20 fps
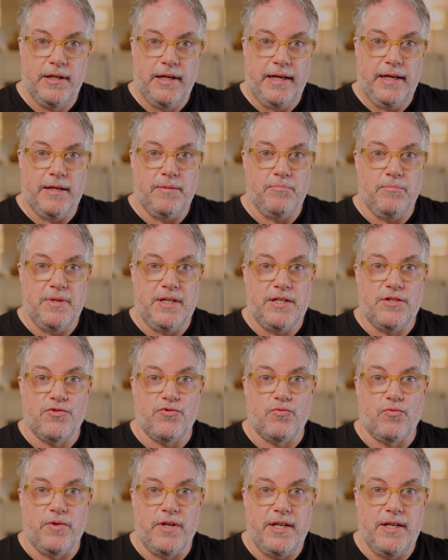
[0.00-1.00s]
It means
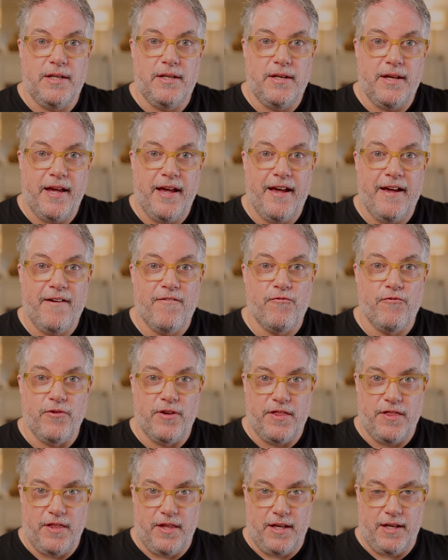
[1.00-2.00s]
read
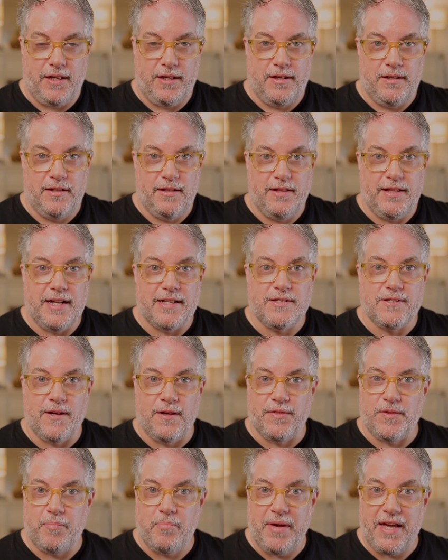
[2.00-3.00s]
everything that's
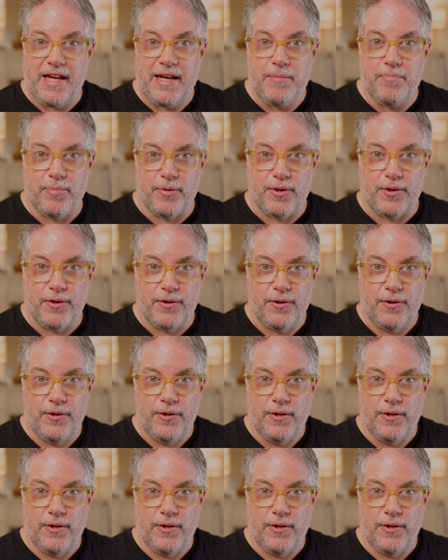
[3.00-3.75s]
on the paper.